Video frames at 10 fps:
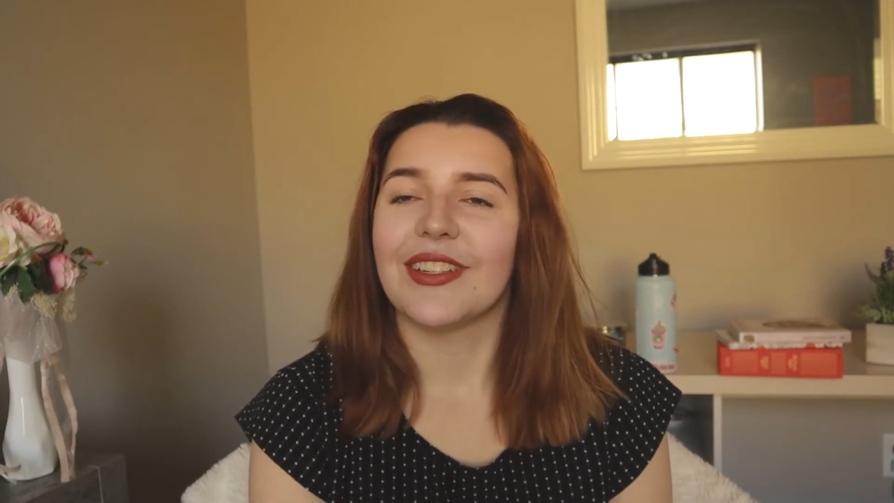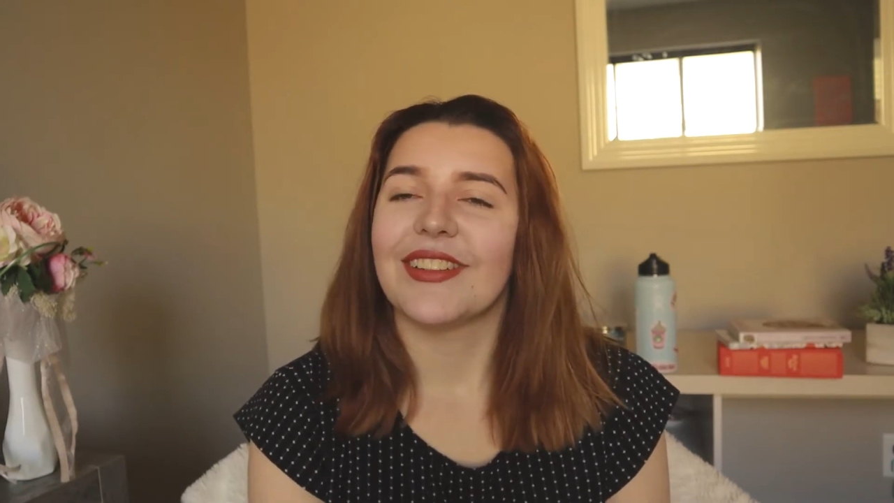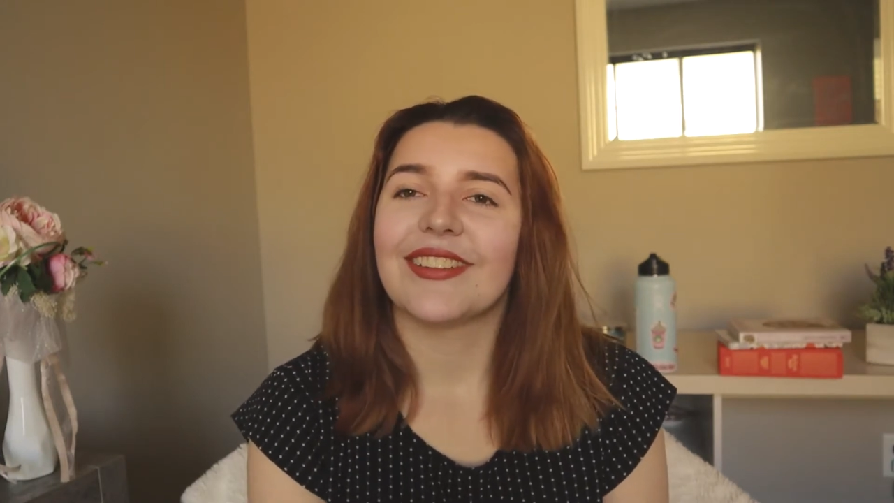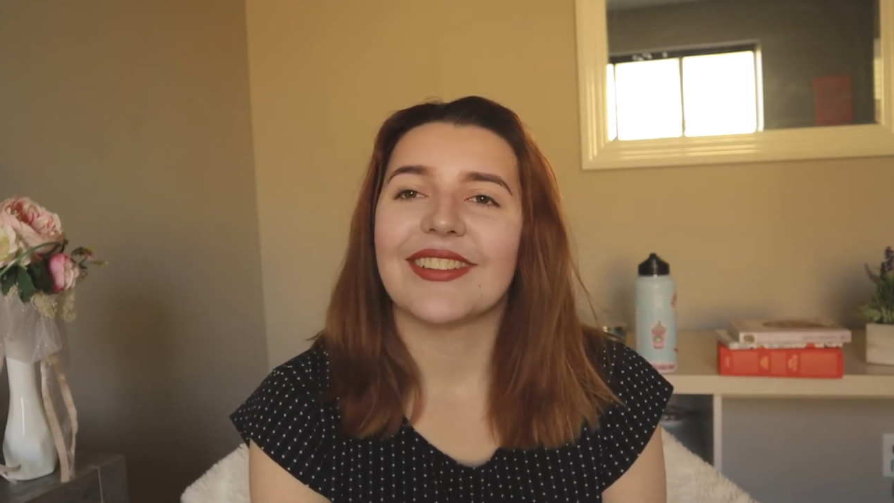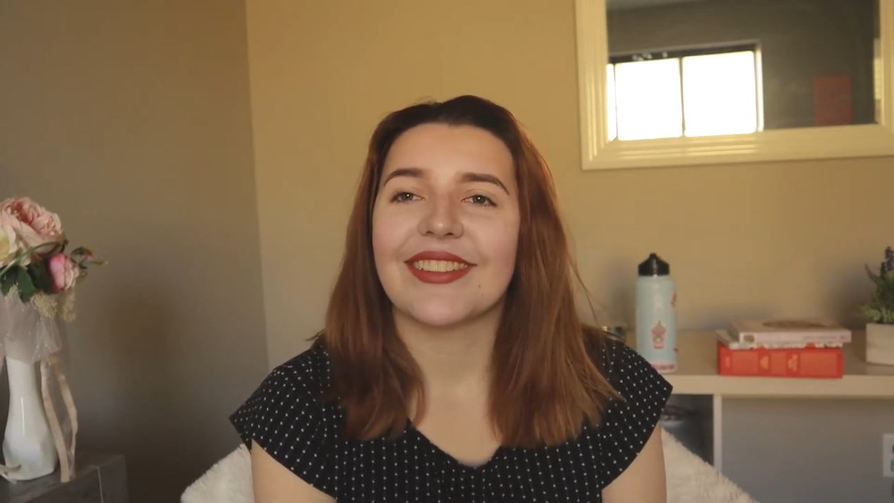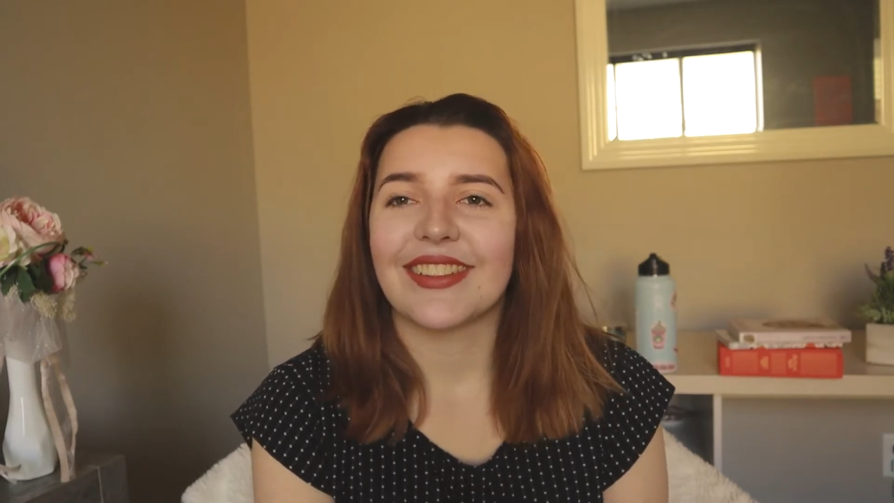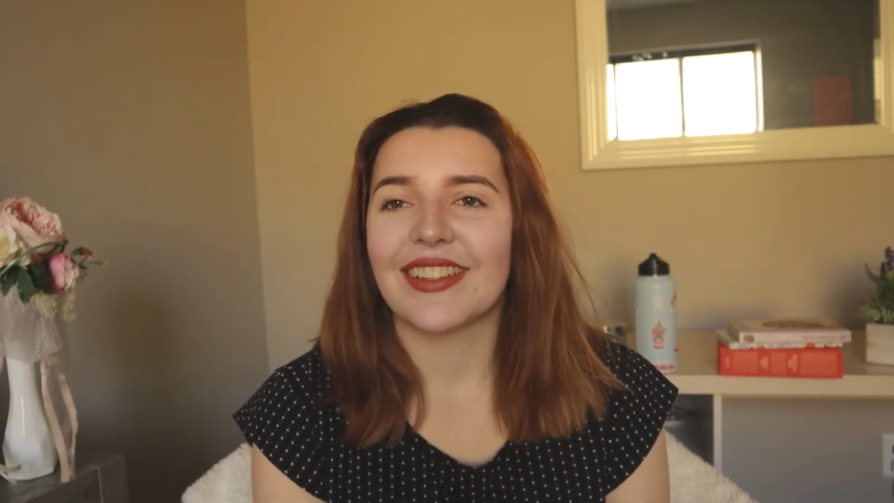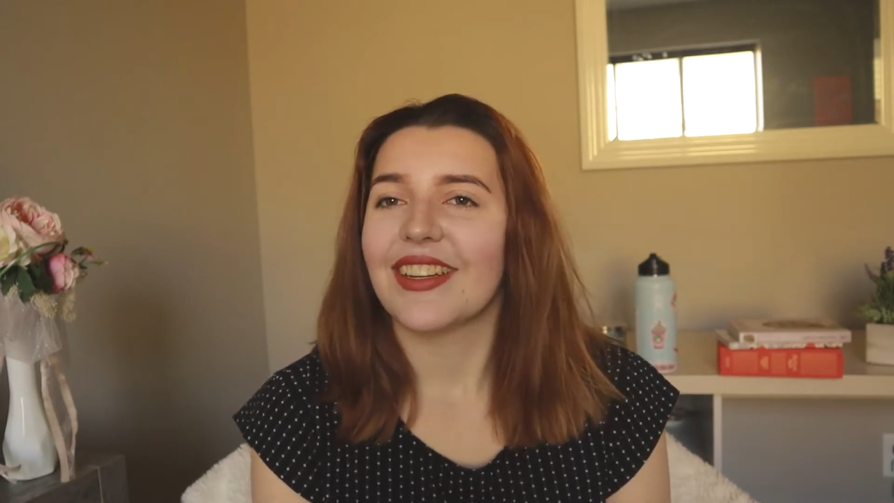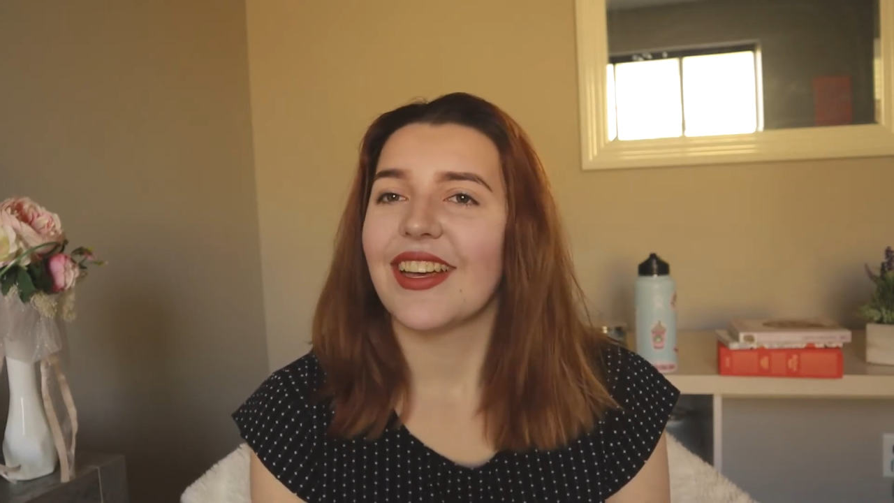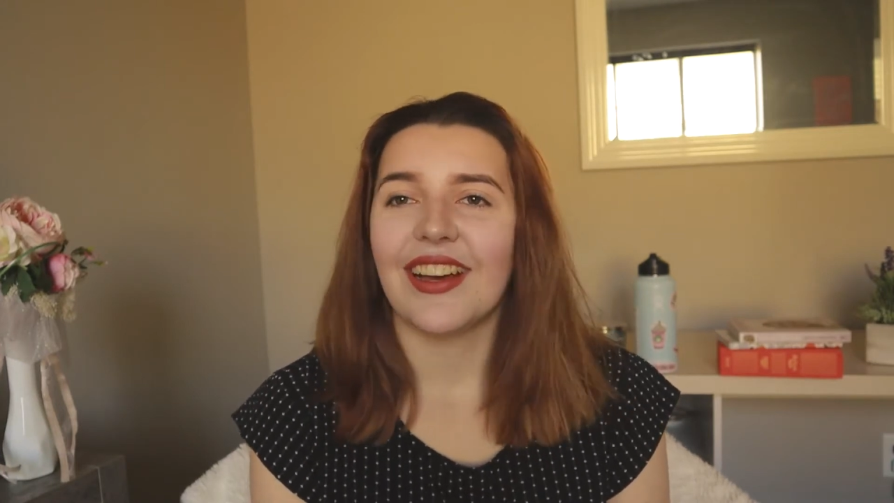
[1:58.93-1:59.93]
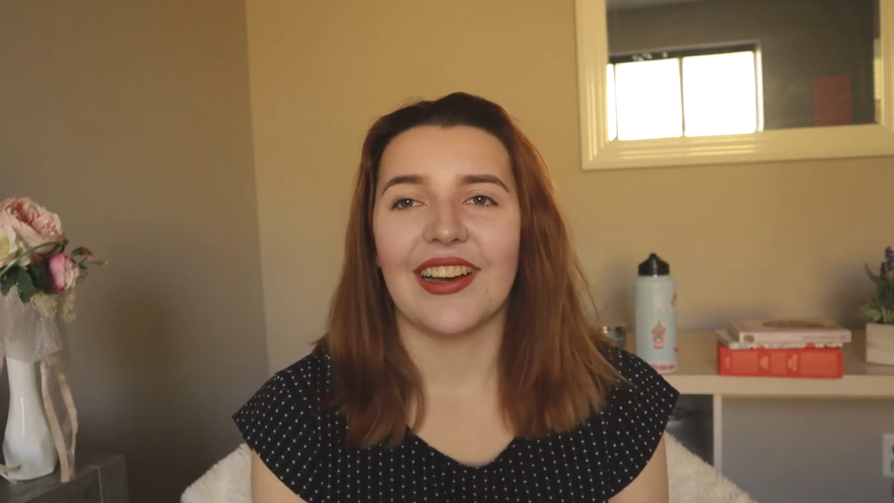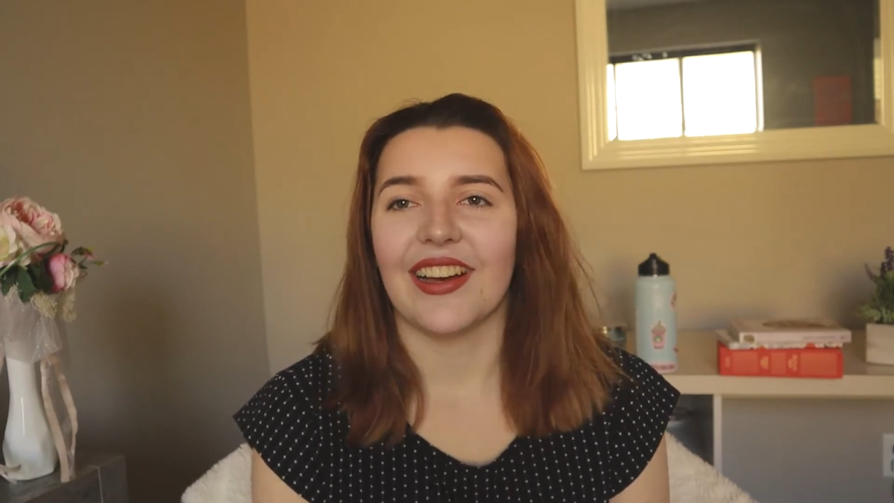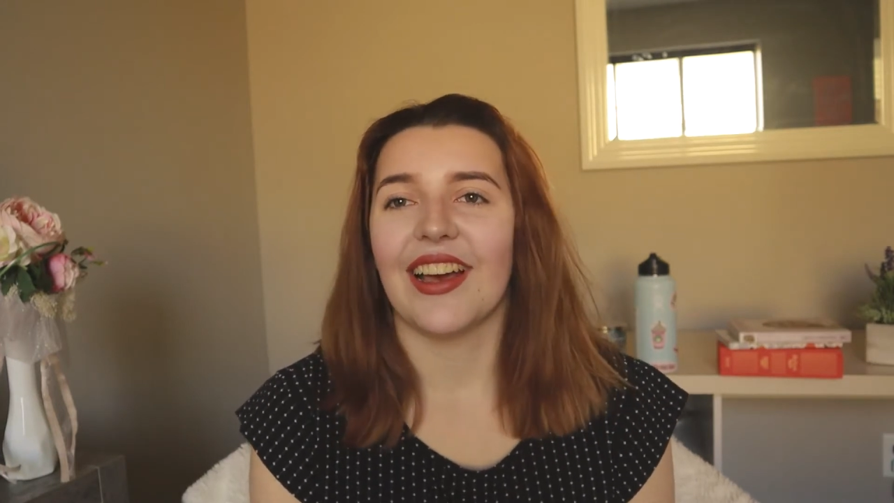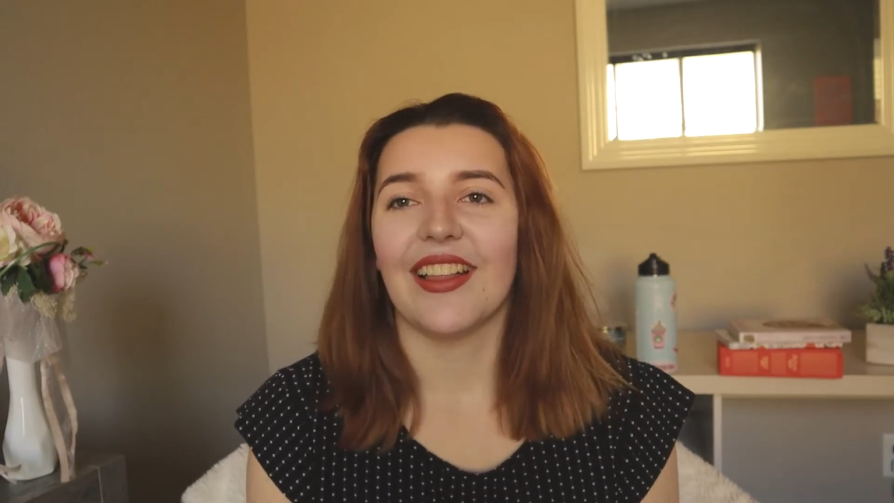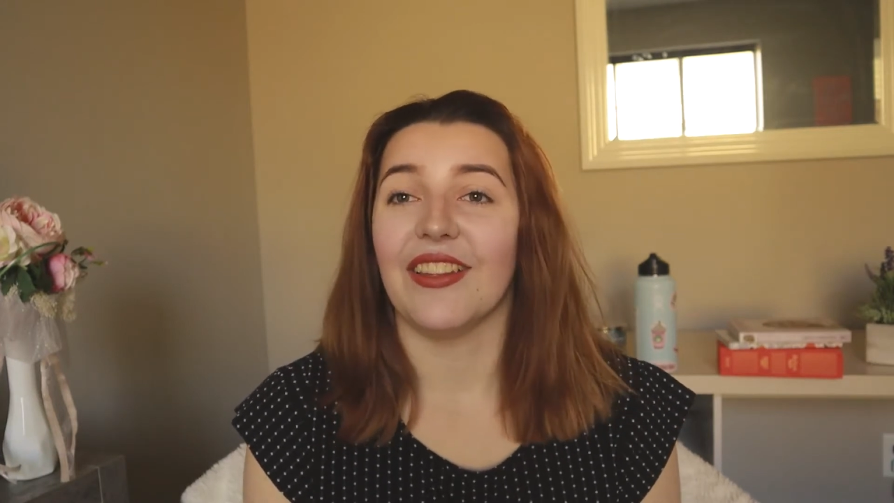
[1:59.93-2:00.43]
and
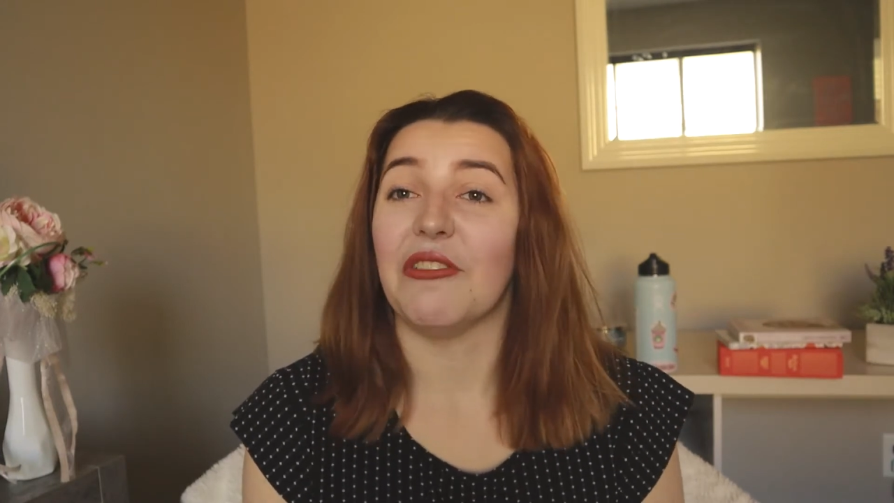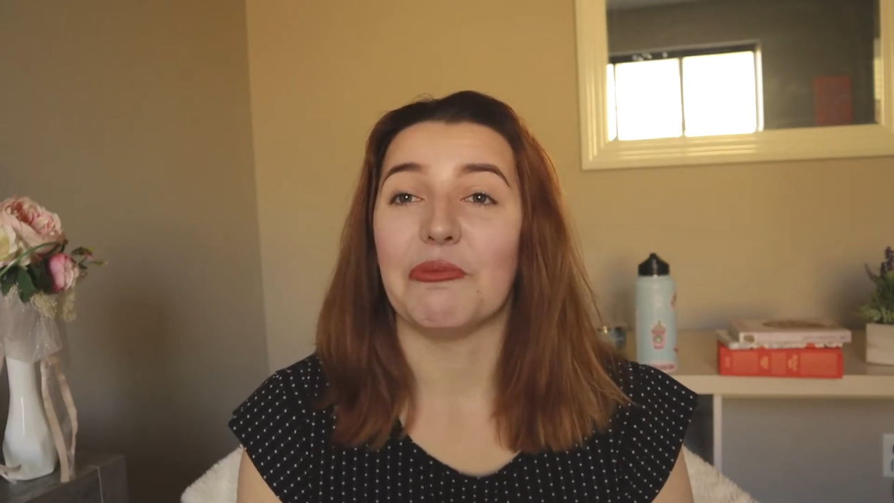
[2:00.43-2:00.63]
I love